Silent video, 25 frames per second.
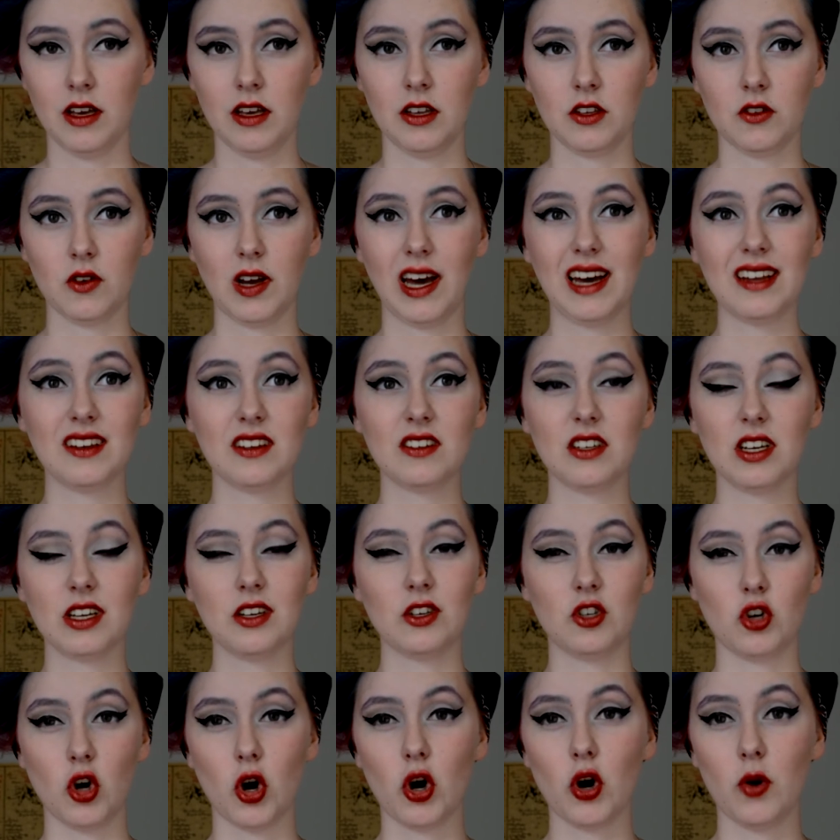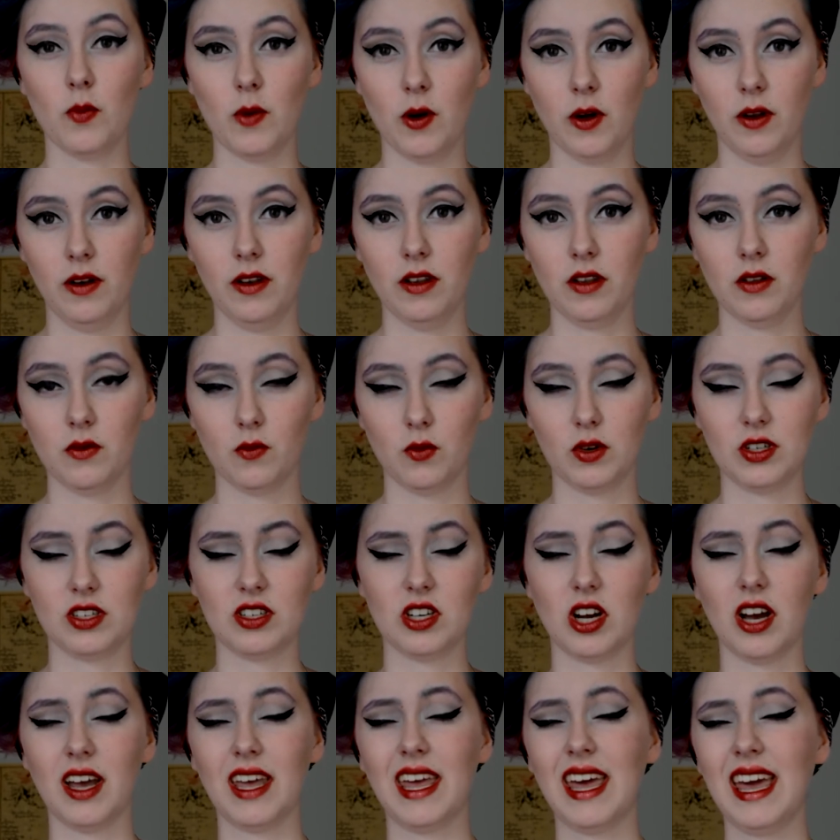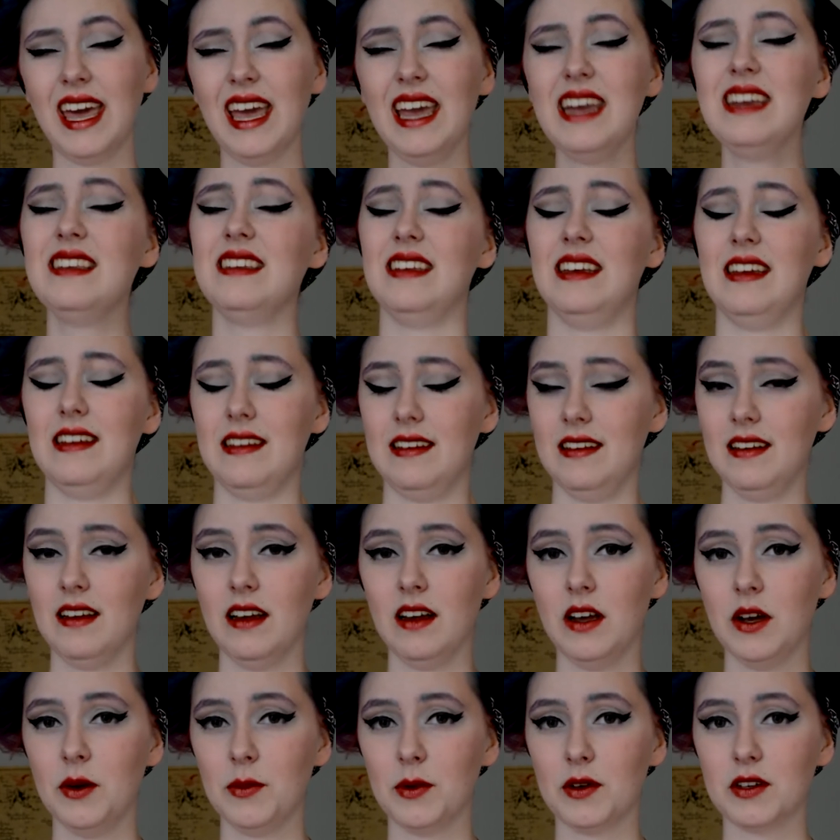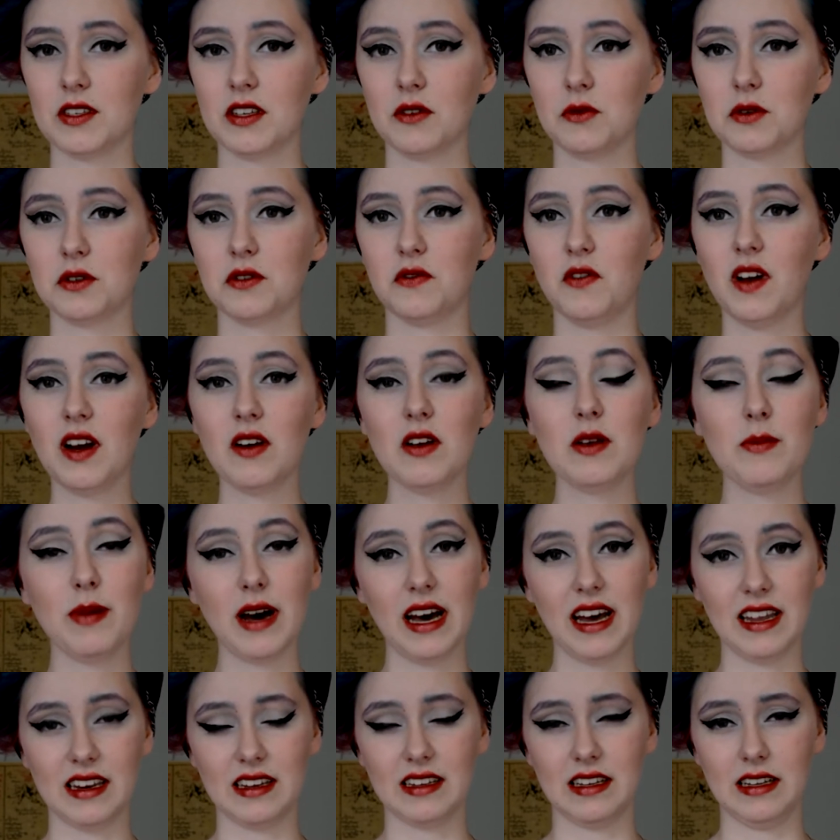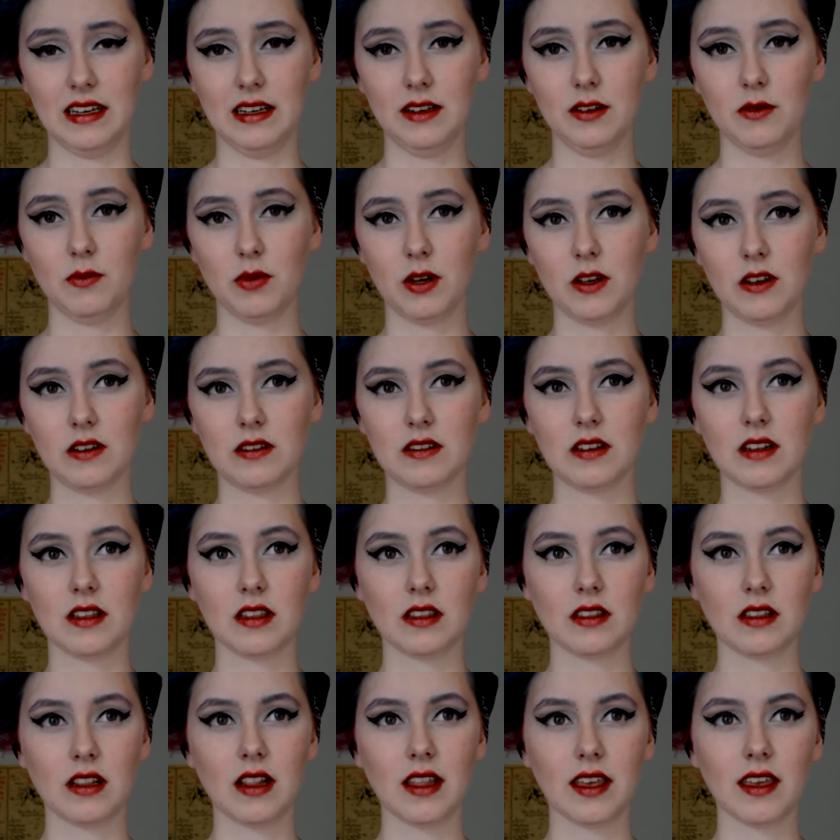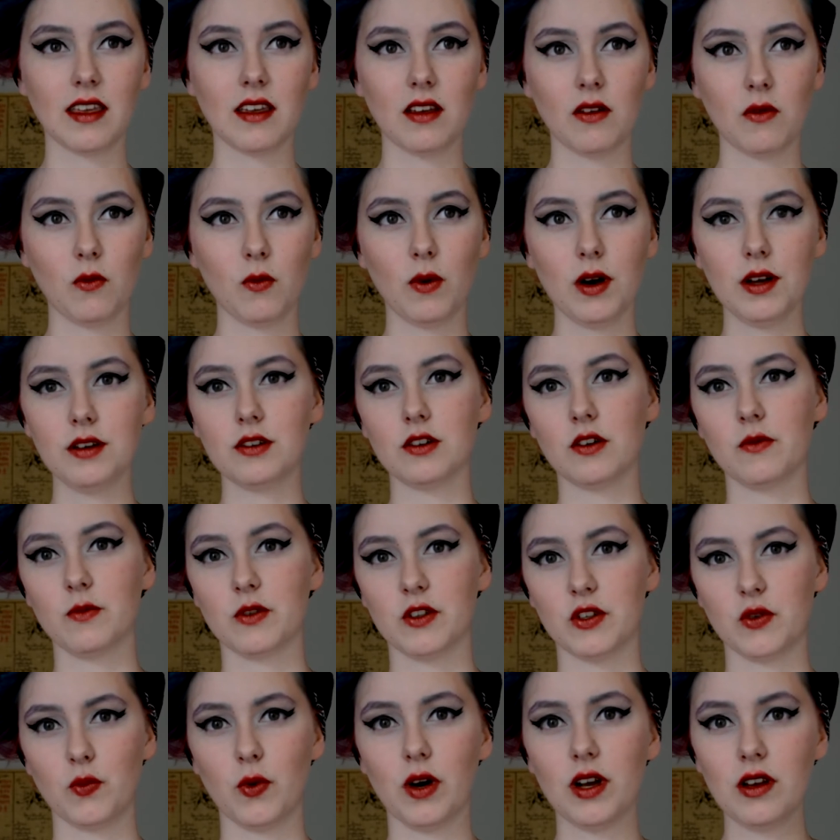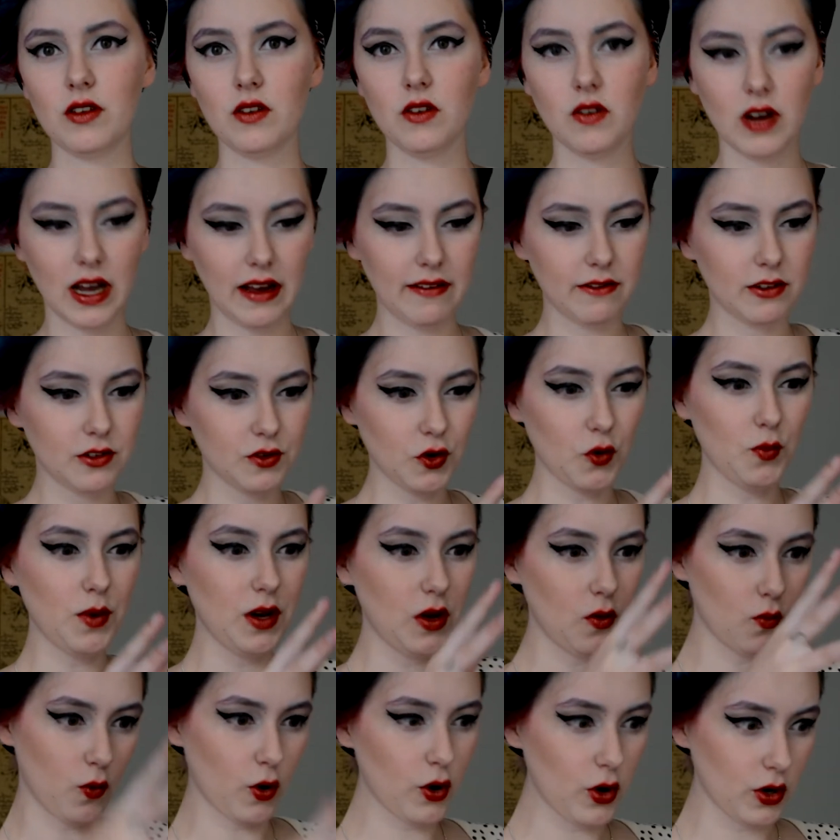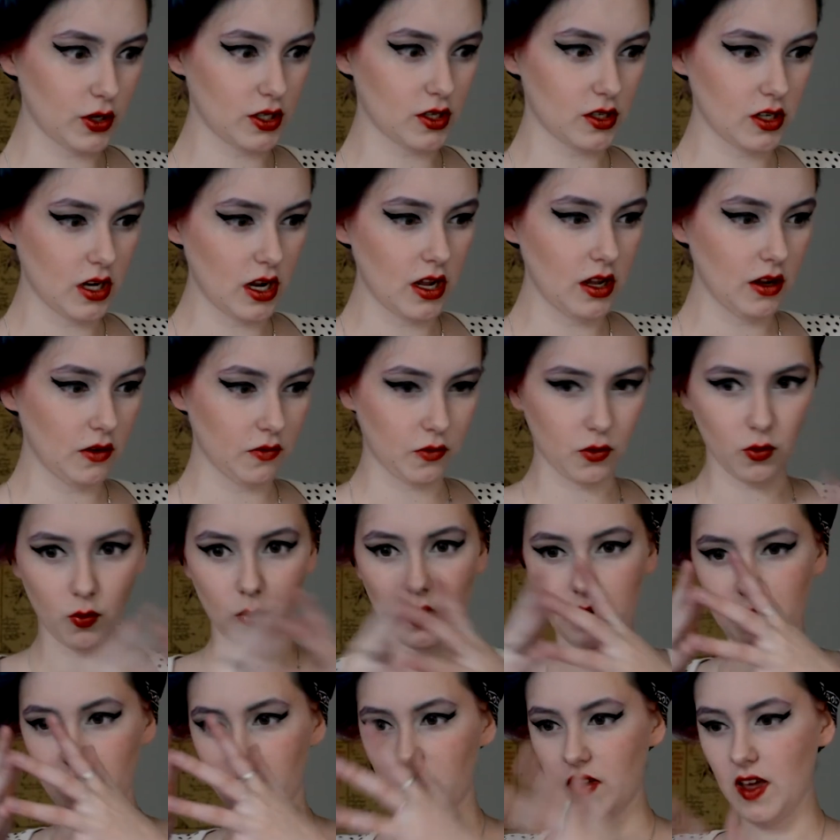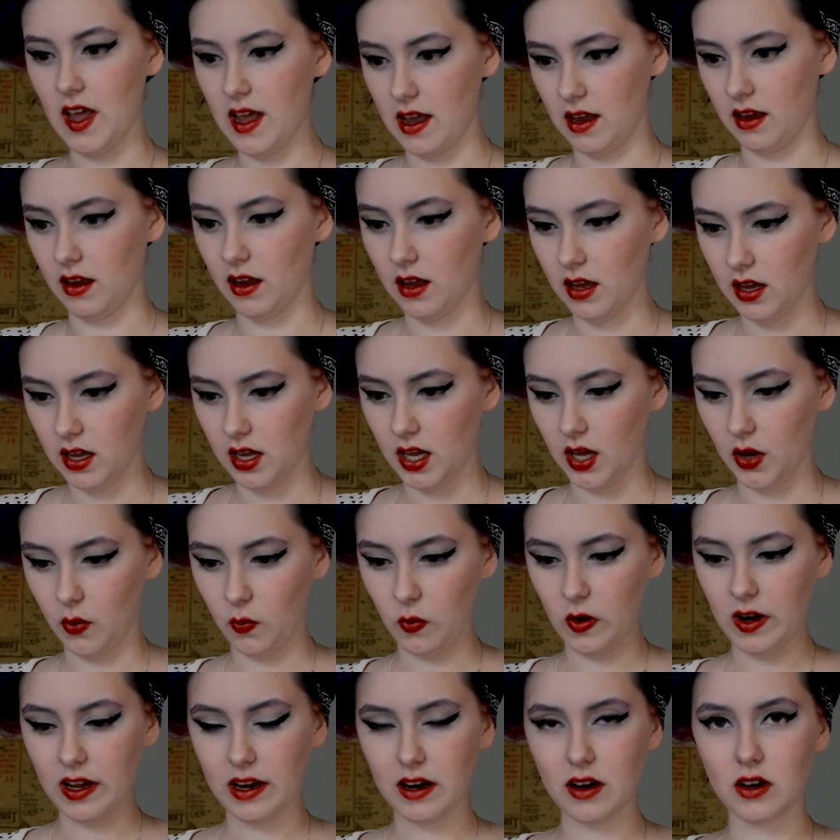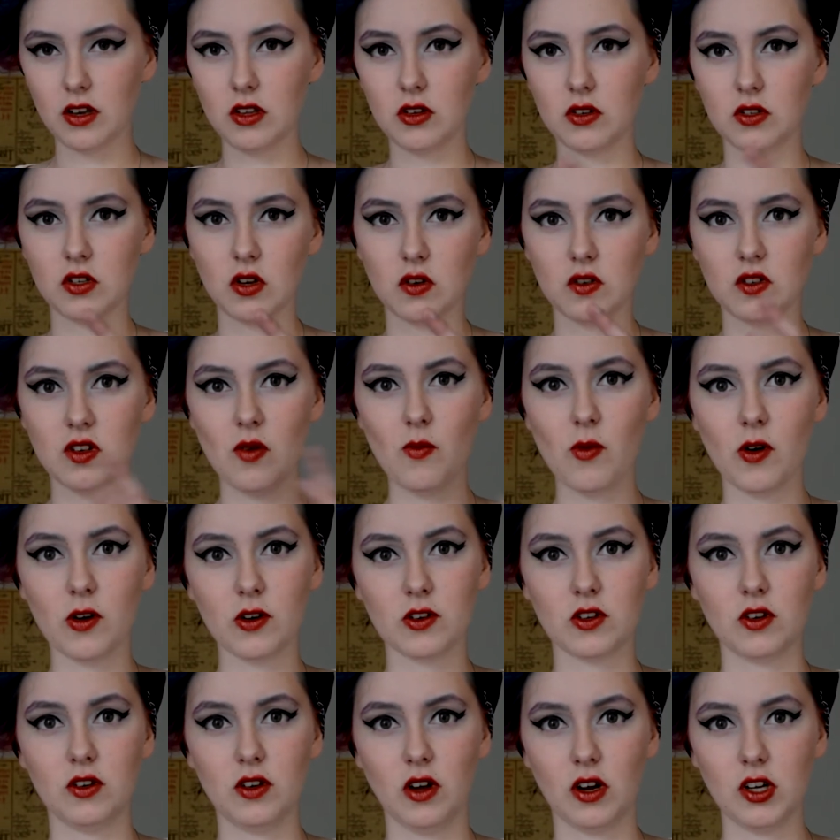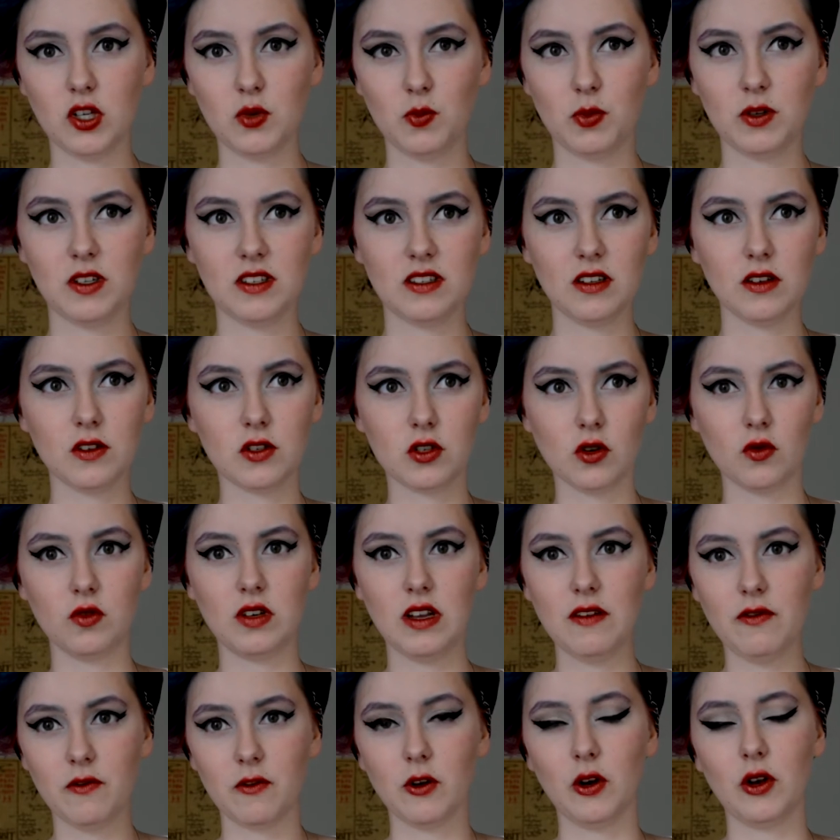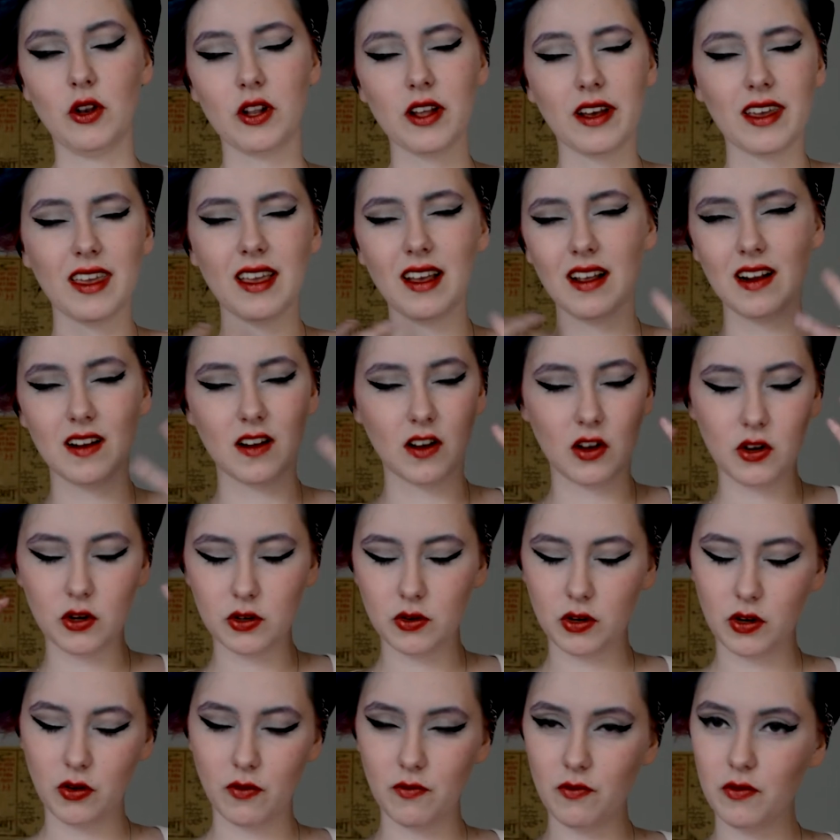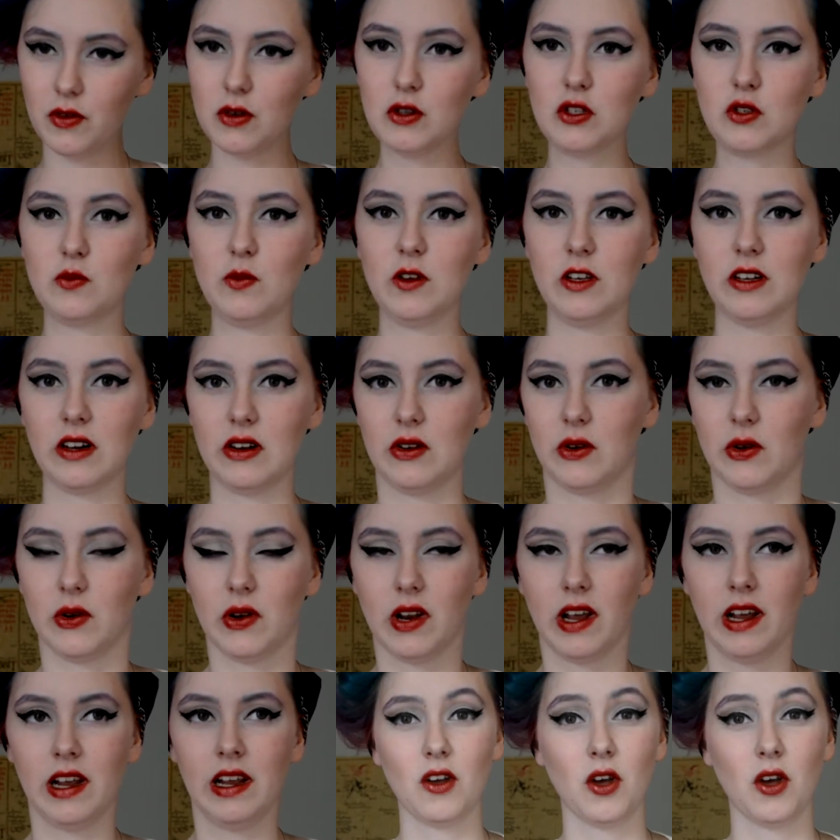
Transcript: So I had to take German, which I hated because I was very bad at it, because like, why Germans? Why do you have so many words for one thing? And why are you so similar to Dutch but still so different? Like, it confused me a lot.